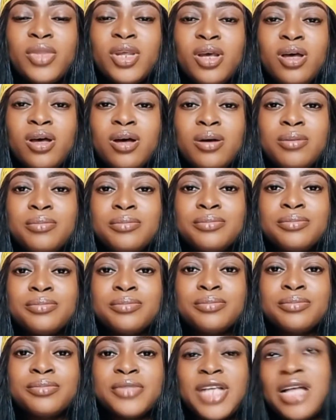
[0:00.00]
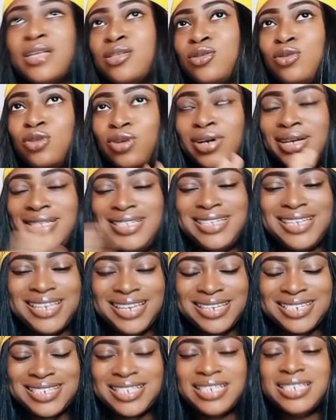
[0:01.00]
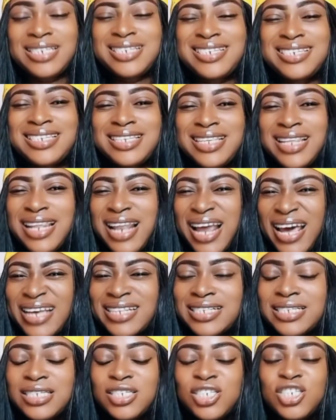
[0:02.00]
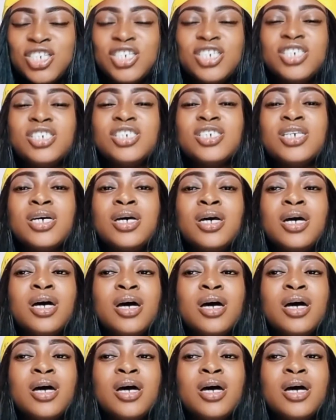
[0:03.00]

um, that's no longer the case. There's a slight change.